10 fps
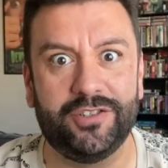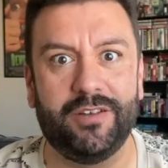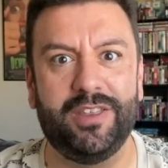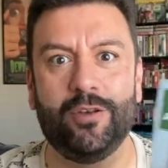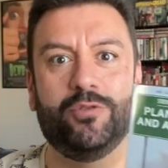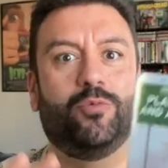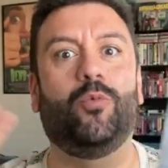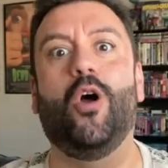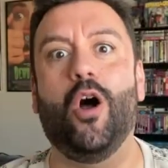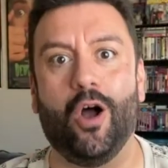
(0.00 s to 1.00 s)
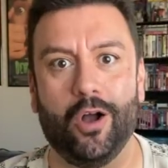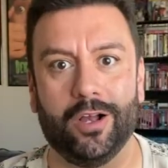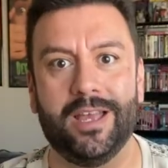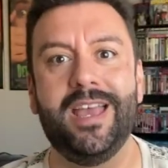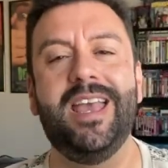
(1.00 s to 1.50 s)
Everything goes
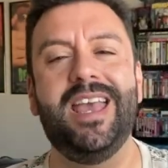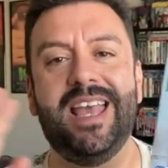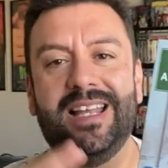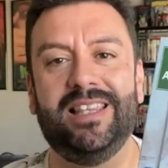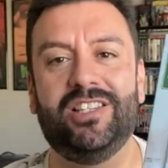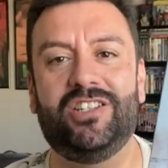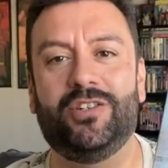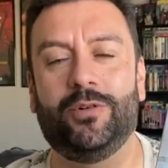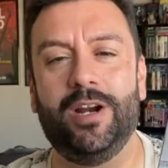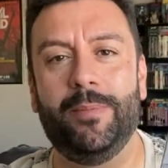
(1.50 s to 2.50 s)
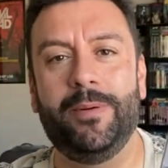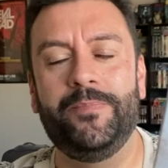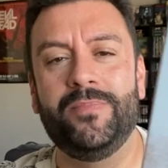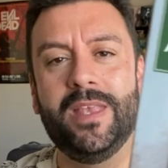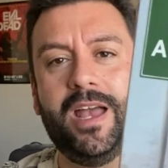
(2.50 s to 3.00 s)
wrong in this trip
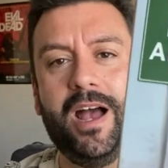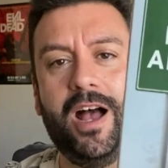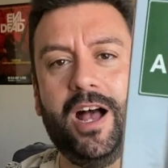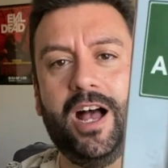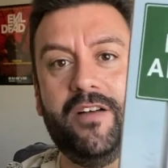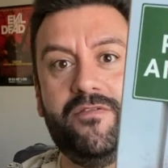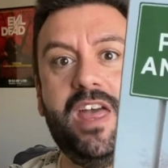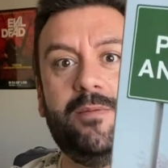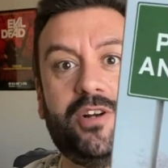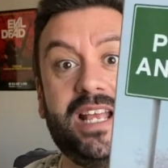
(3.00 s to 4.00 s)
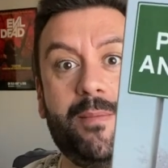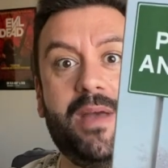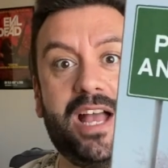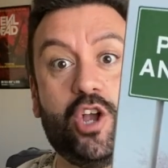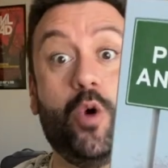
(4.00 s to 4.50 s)
uh, of them trying to get
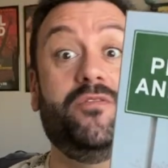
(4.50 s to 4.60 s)
back home.